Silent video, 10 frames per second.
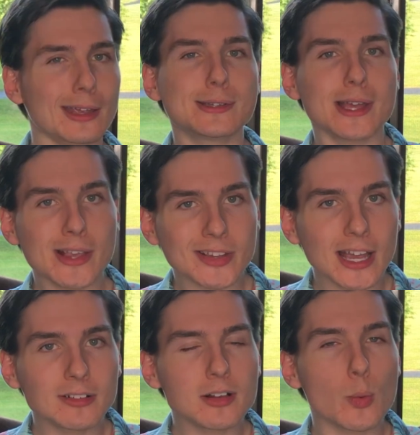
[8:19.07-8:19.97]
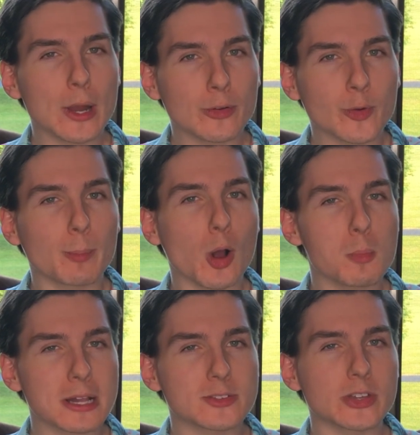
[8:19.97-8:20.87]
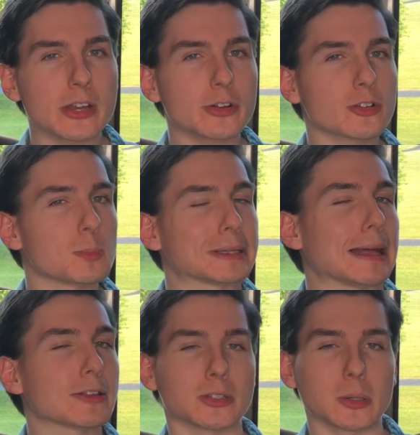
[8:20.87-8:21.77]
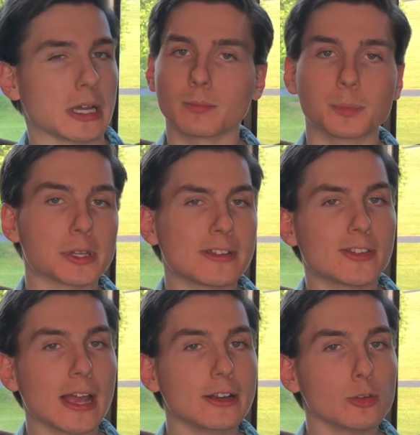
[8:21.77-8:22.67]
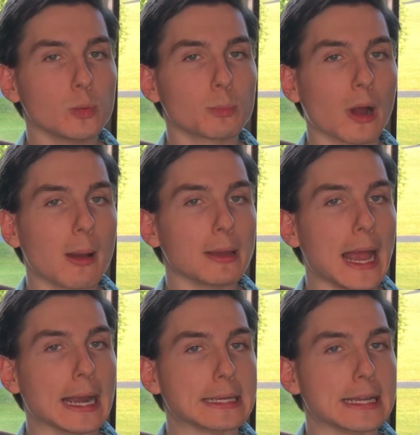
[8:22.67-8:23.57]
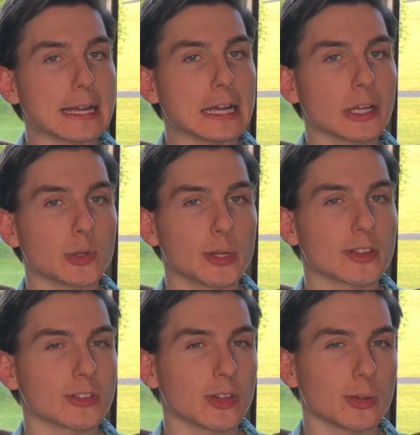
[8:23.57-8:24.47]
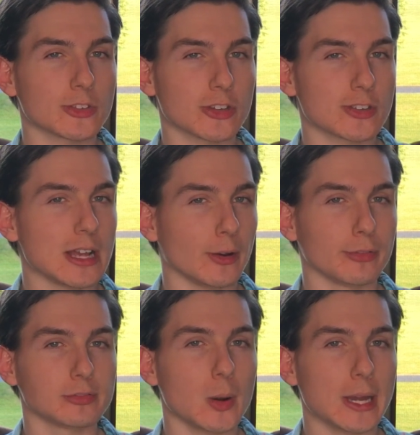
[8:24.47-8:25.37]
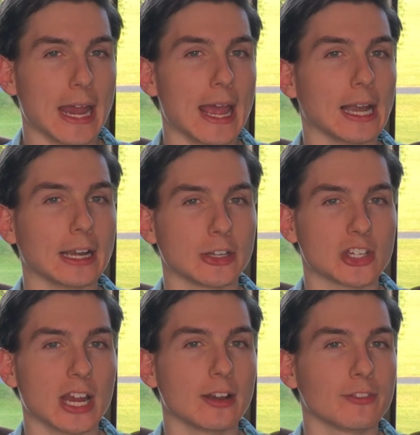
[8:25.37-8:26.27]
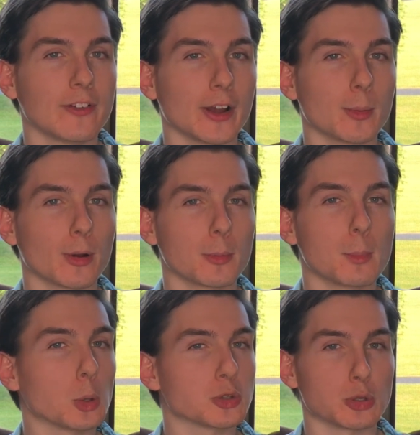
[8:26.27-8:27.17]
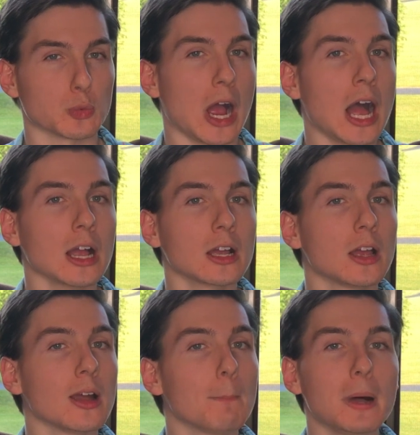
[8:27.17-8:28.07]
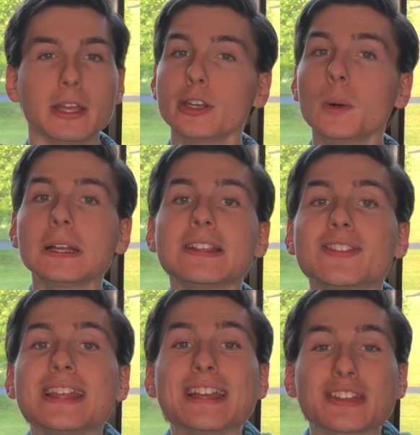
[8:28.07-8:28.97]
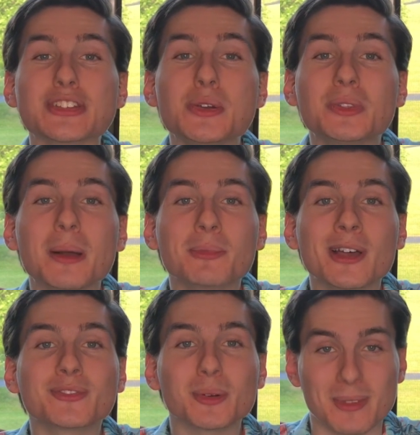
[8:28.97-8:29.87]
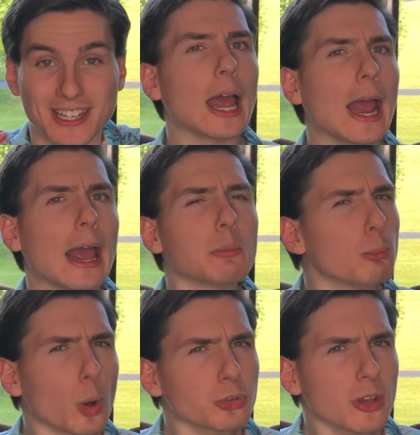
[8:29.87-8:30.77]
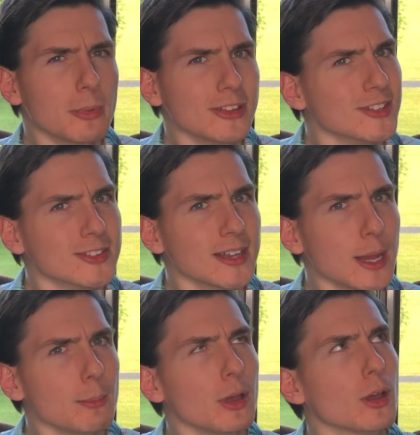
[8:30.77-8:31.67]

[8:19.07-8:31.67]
Does kind of look weird for Pokemon standards, but that's okay. The designers would probably add a neck onto it so it's just not a floating head on a giant firebird molten rock. But you know what? This thing gets 2 thumbs up from me. And Moltem is its name?